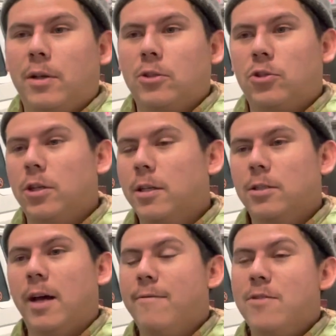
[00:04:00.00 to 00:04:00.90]
a truck,
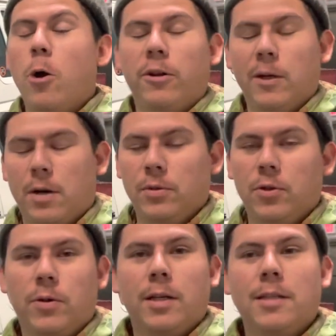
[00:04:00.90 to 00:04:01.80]
so I have no idea what I'm
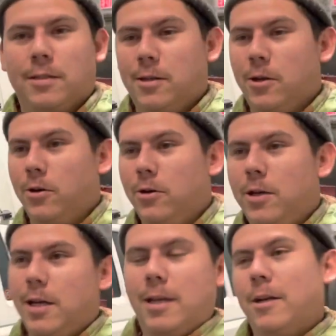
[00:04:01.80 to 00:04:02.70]
doing. So,
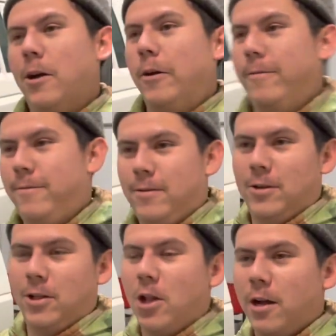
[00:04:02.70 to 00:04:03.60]
if
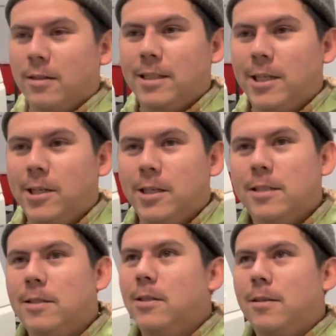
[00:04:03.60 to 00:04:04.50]
along the
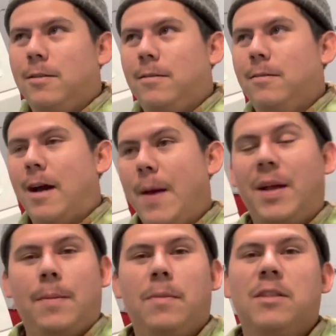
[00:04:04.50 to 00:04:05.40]
series I
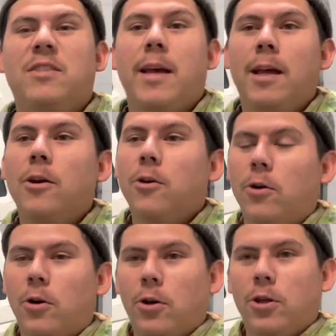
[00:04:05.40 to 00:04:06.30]
make a mistake
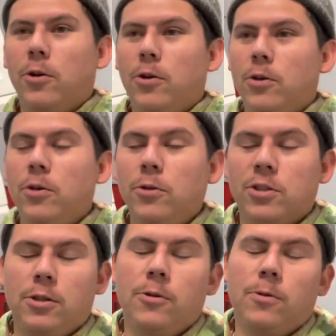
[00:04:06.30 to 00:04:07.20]
or
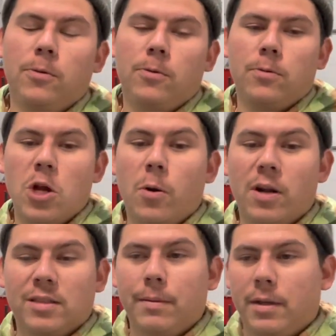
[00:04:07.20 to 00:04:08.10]
you notice
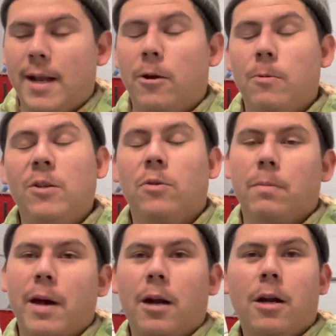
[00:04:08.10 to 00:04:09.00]
something that I could be doing
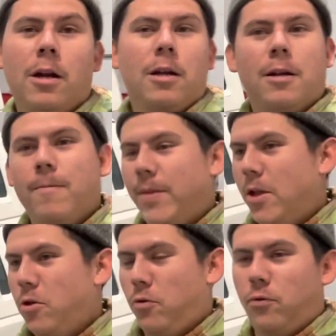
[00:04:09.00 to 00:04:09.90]
better,
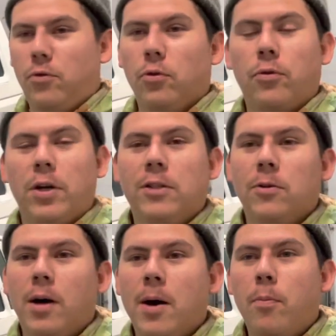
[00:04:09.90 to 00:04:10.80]
feel free
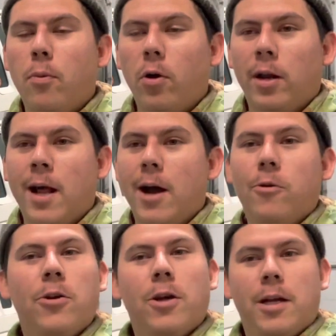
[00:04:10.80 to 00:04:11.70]
to point it
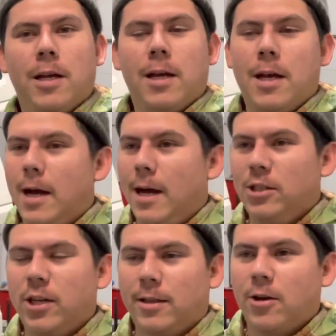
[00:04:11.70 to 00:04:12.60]
out. I
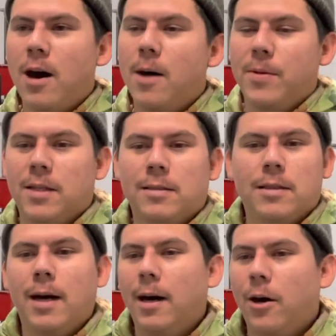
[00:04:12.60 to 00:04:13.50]
check the comments,
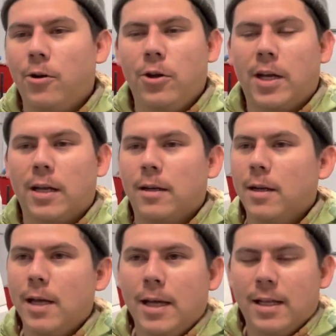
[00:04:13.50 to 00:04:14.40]
or you can
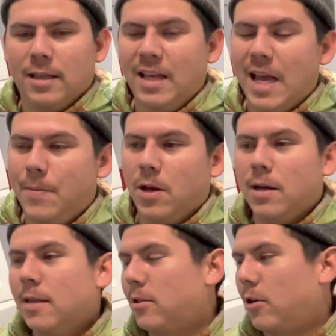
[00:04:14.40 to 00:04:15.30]
DM me on
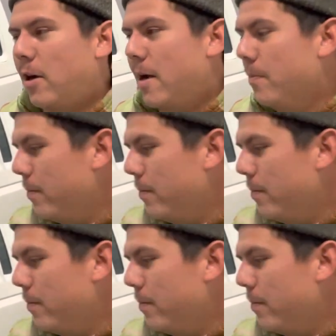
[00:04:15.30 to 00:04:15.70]
Instagram.